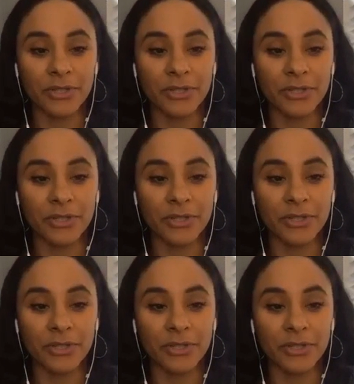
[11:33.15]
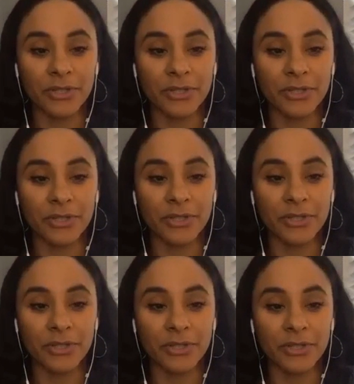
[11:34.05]
And so we're a sports,
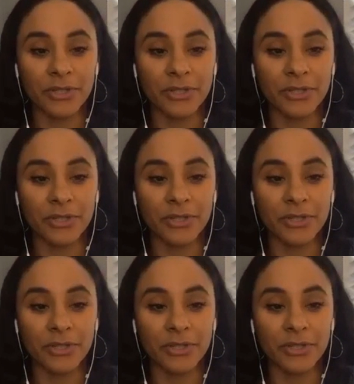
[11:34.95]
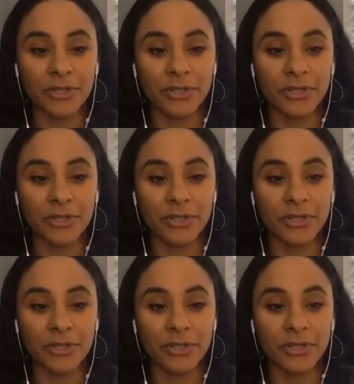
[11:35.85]
sports, sports family.